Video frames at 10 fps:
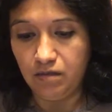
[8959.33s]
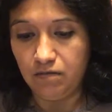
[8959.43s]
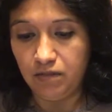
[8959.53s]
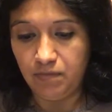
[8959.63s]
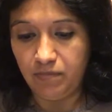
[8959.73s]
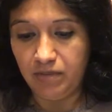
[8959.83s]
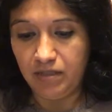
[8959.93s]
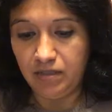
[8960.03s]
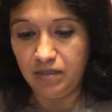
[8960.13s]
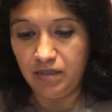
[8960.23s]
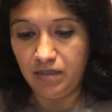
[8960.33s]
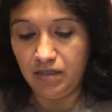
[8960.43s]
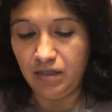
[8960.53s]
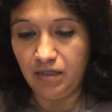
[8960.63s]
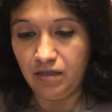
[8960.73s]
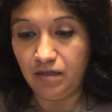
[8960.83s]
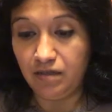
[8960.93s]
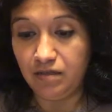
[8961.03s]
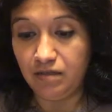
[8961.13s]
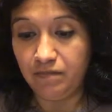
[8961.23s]
Where's my brightness setting? I can't, like
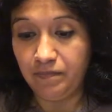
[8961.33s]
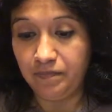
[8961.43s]
I said.